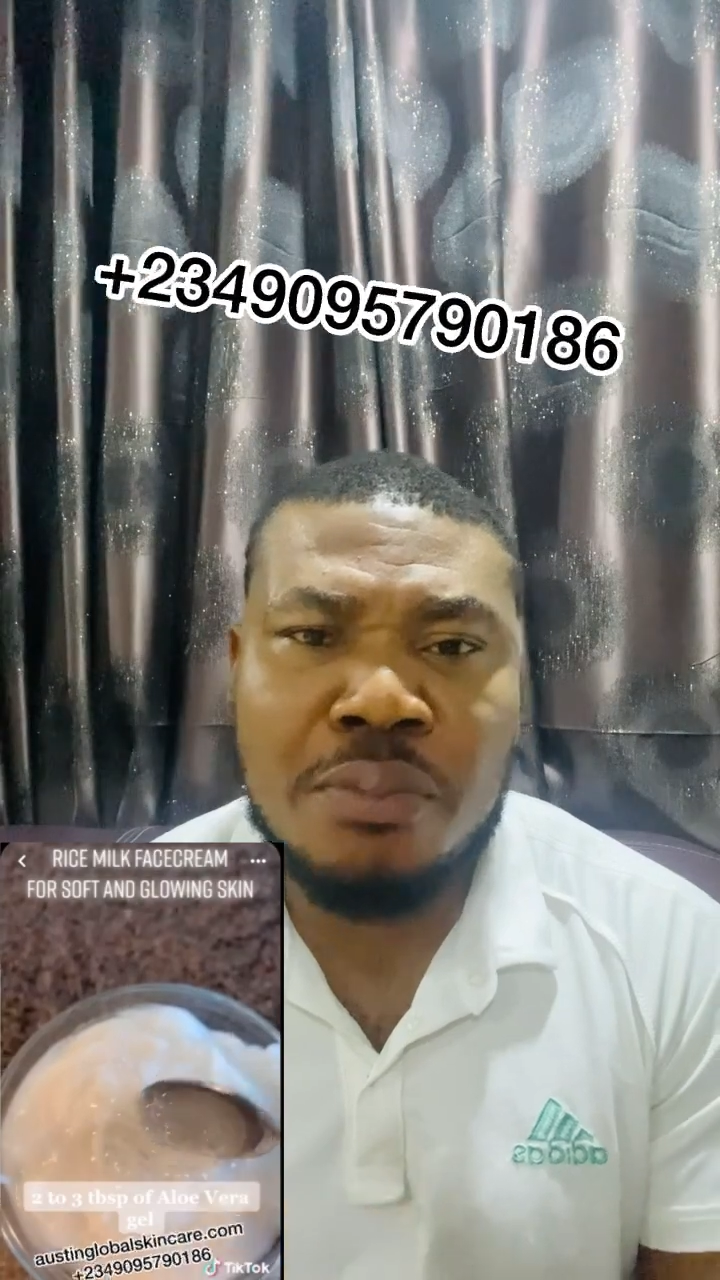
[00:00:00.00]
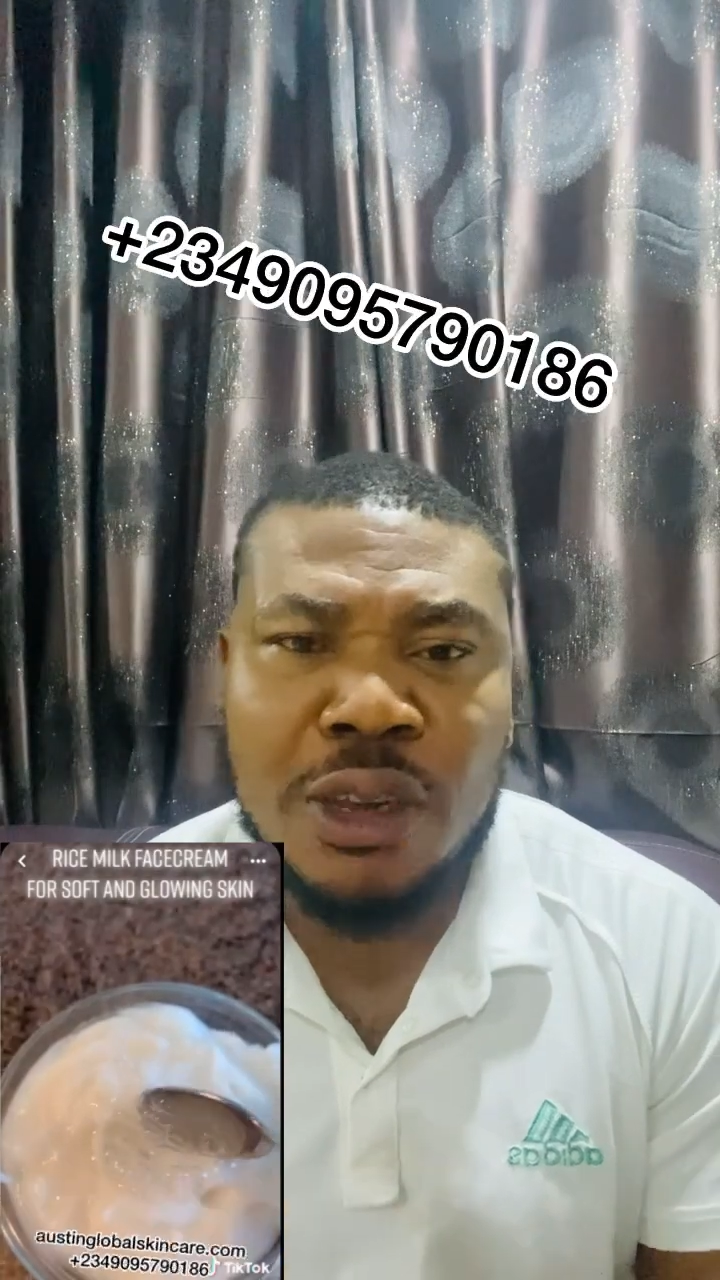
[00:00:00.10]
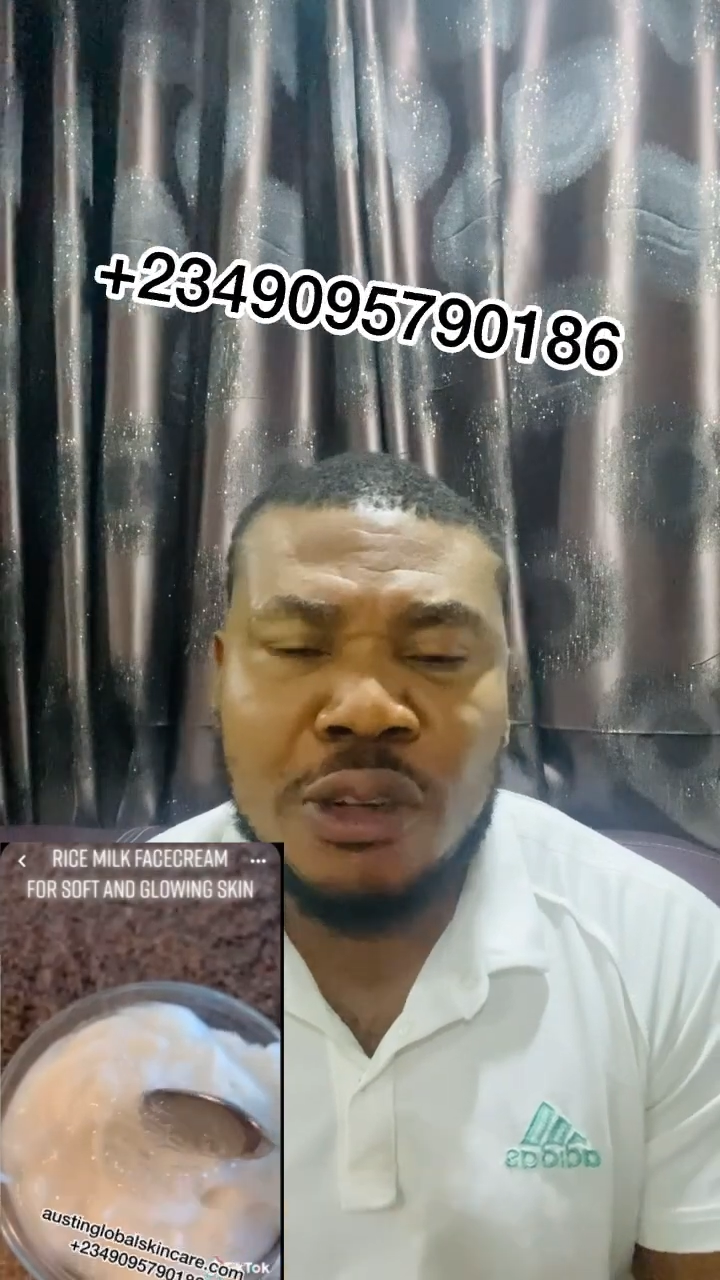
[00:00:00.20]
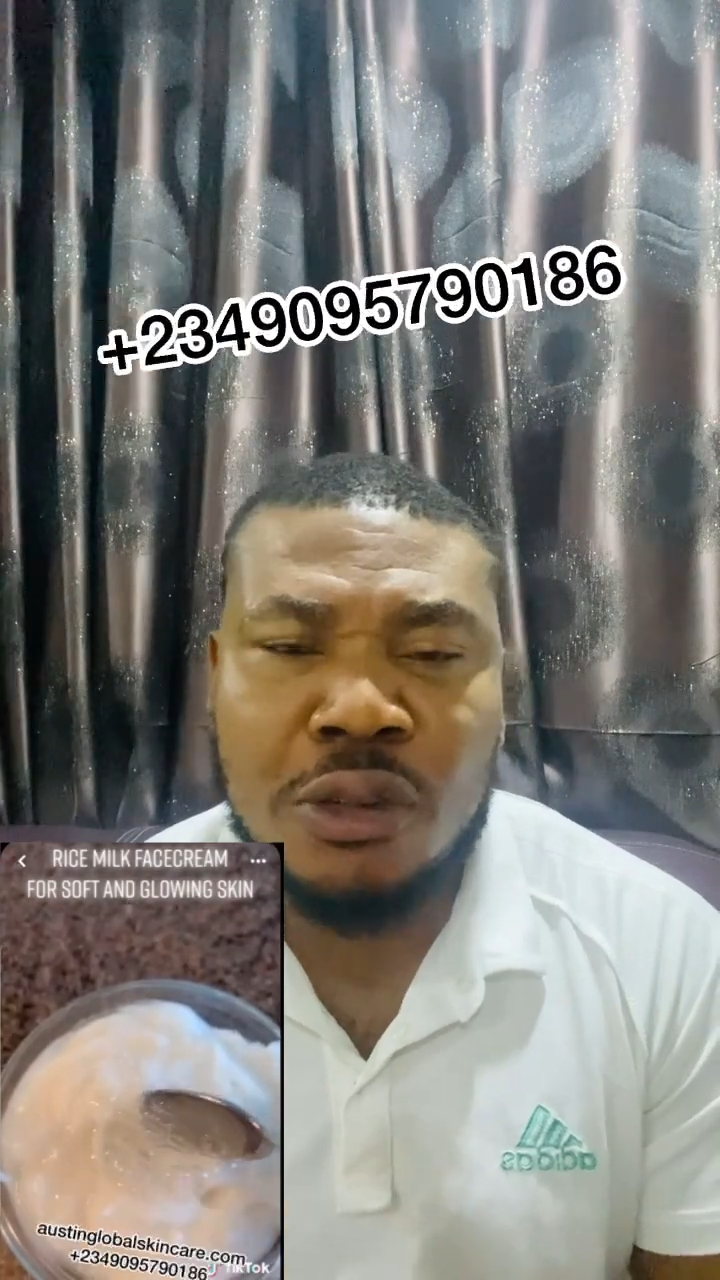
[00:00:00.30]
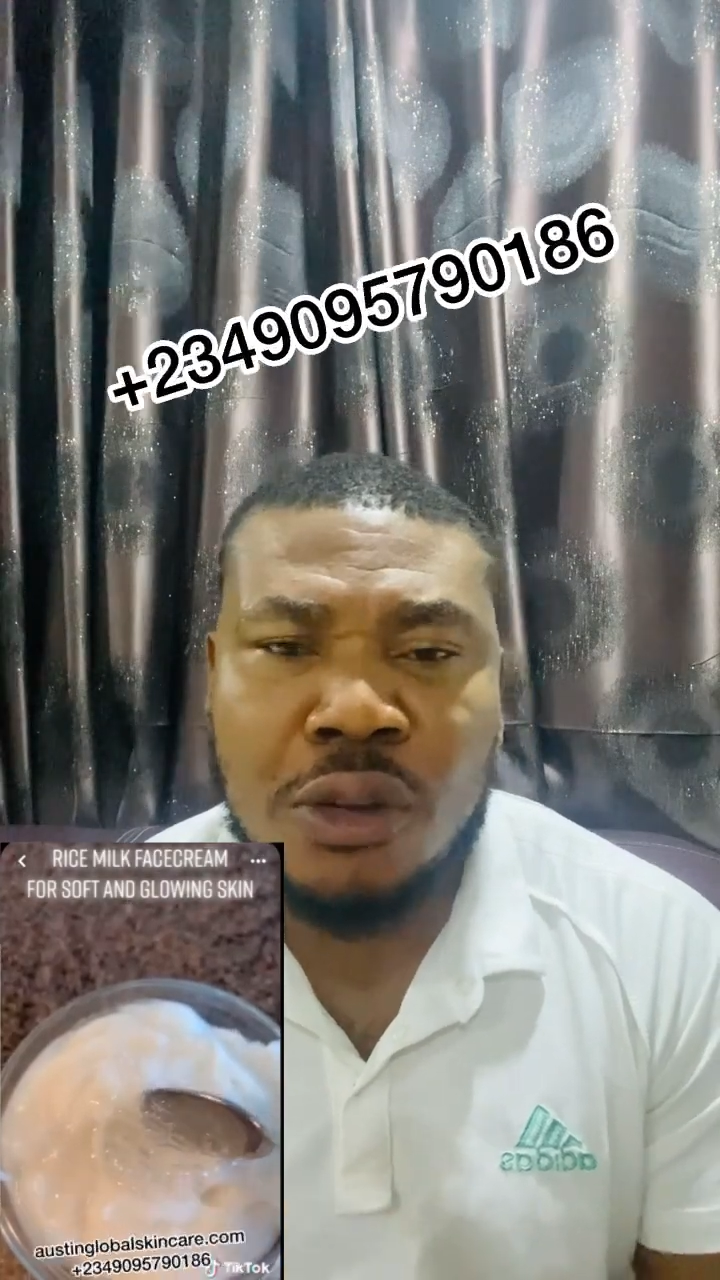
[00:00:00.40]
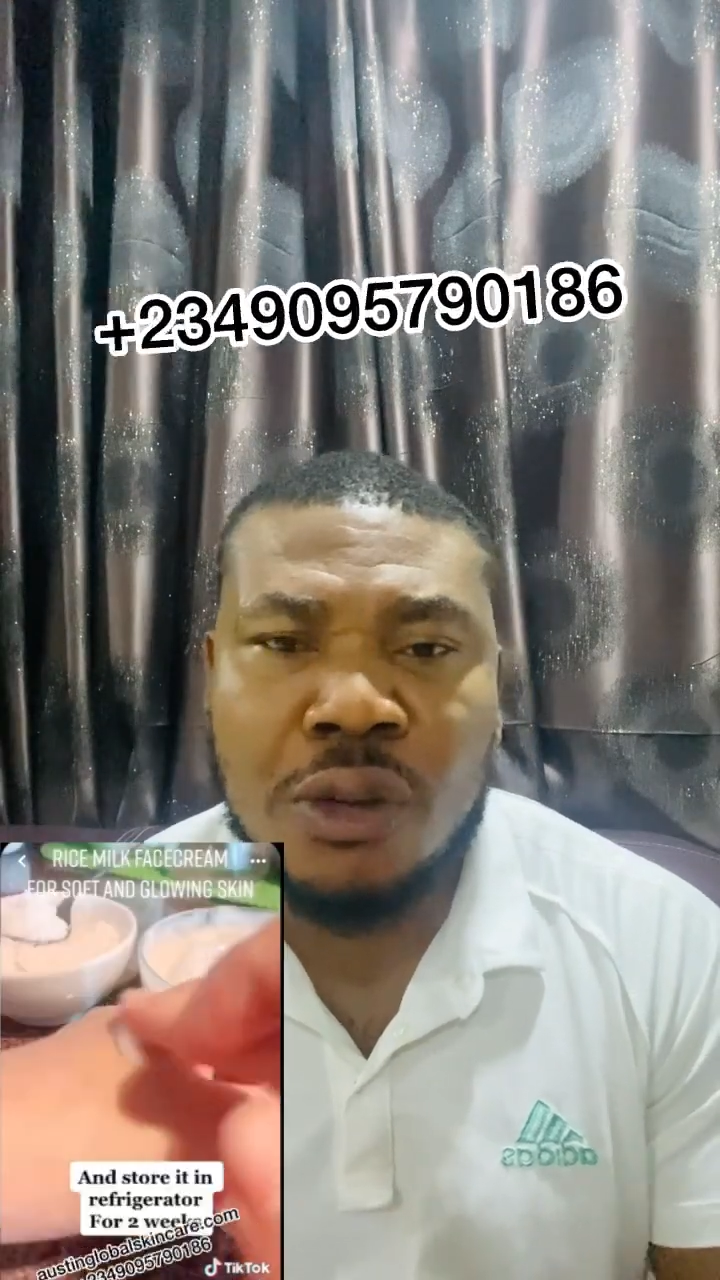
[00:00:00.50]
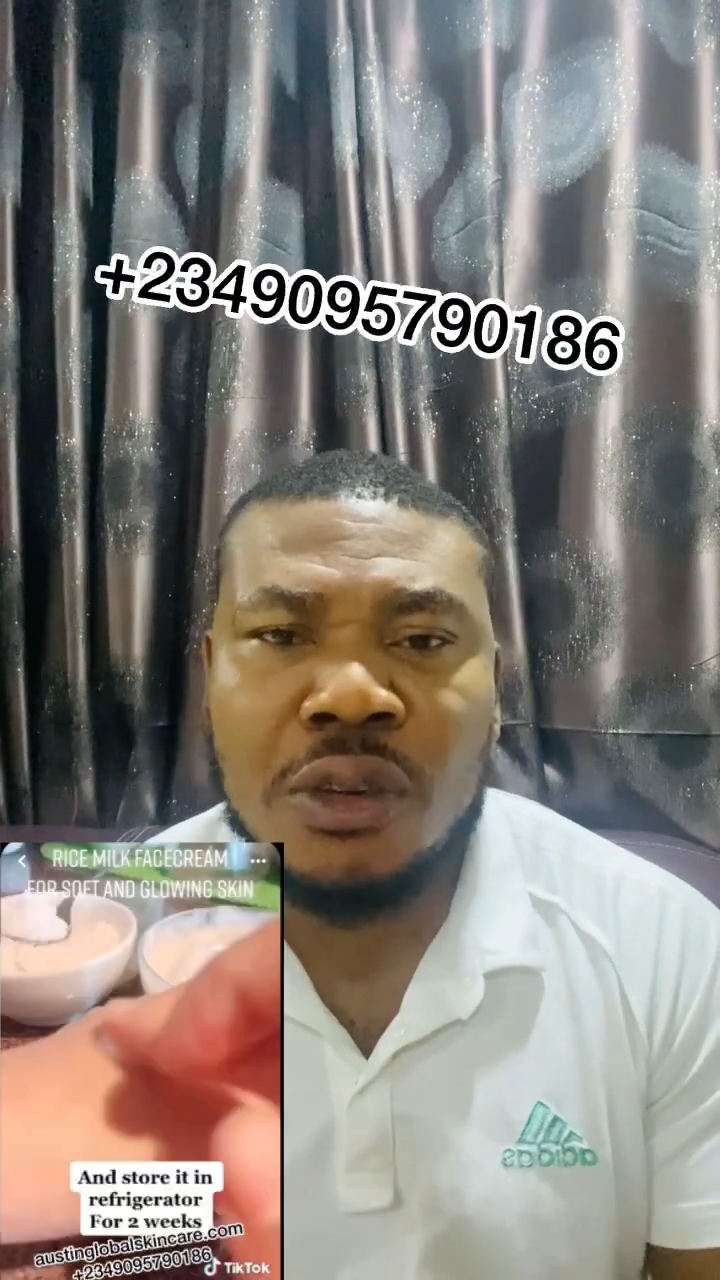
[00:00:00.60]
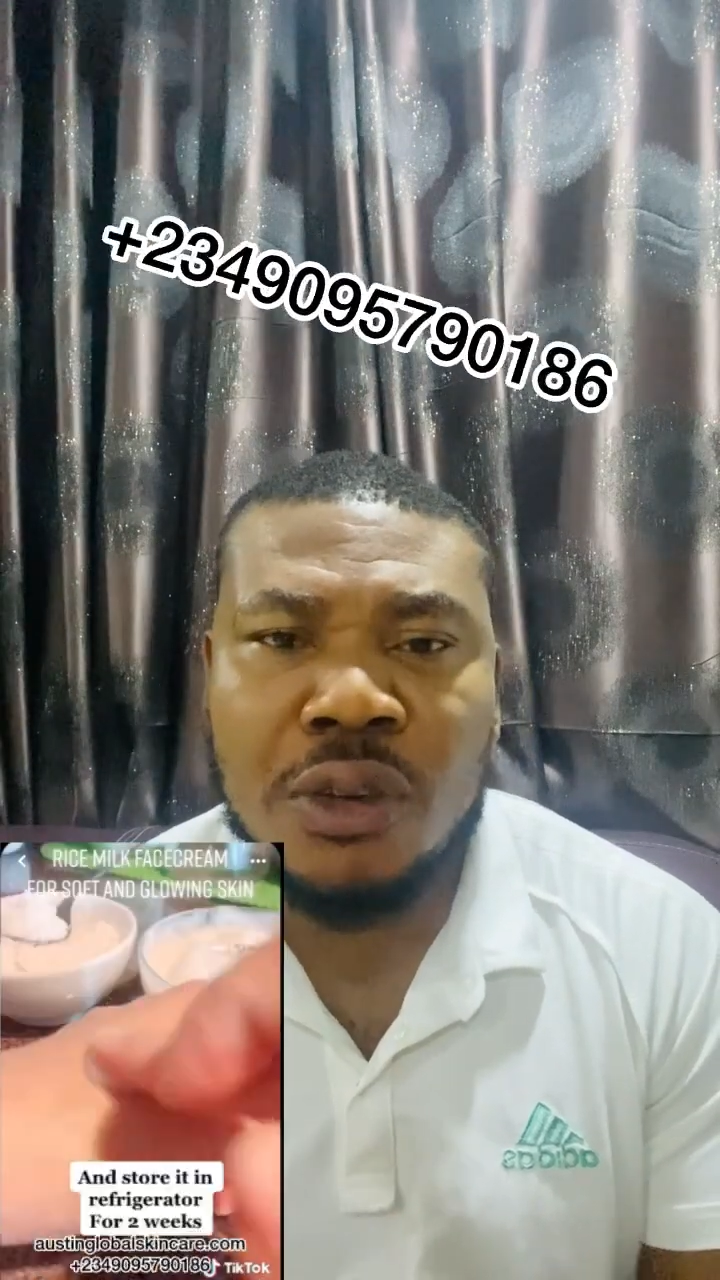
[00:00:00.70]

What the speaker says: make sure